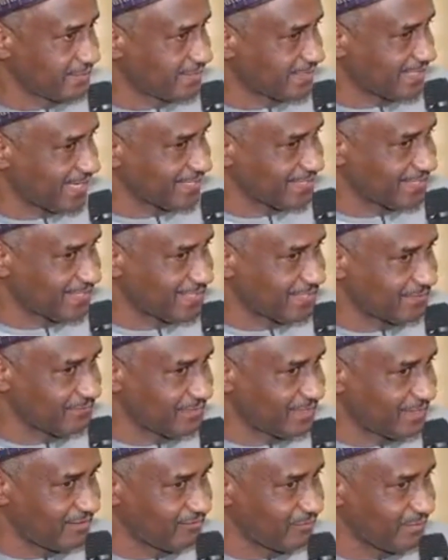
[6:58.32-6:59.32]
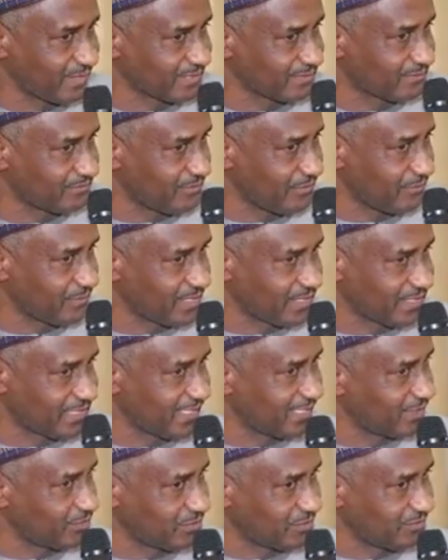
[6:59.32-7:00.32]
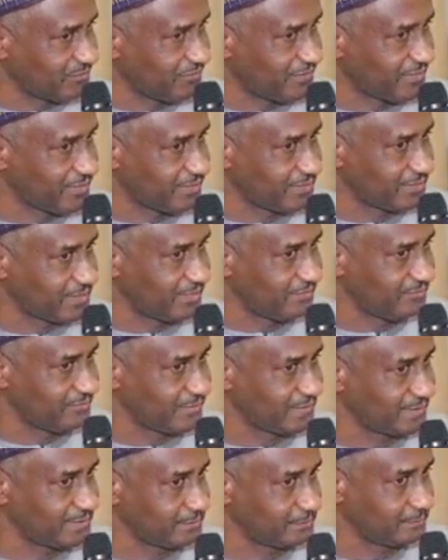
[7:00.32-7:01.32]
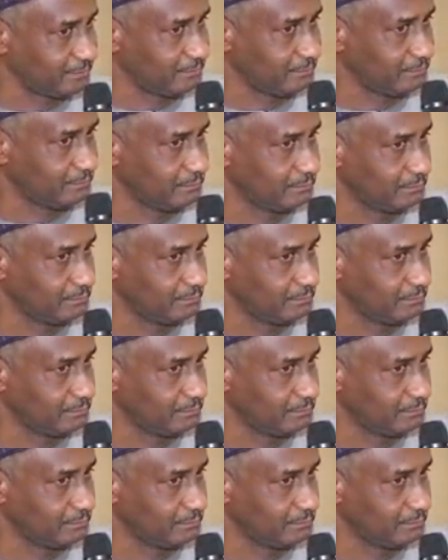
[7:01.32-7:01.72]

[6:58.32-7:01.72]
by this insensitive government, from the state to the federal government.